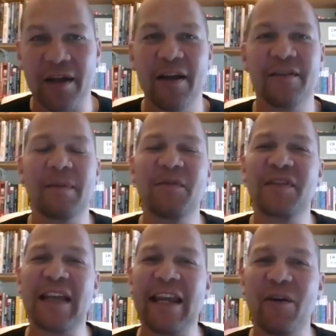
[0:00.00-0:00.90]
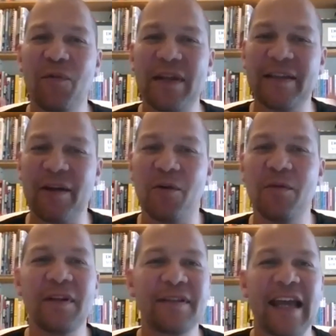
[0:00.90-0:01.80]
So I'm just taking all these little
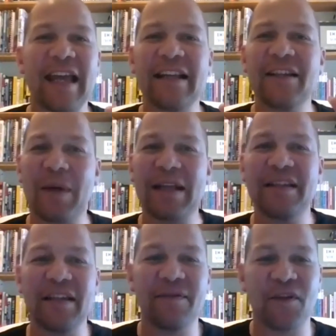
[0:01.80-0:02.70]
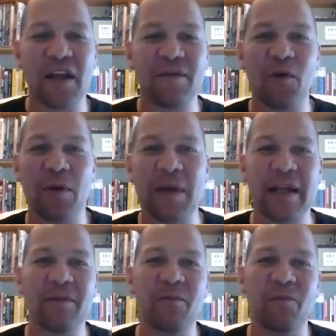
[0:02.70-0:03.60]
10, 20, 30, 40-minute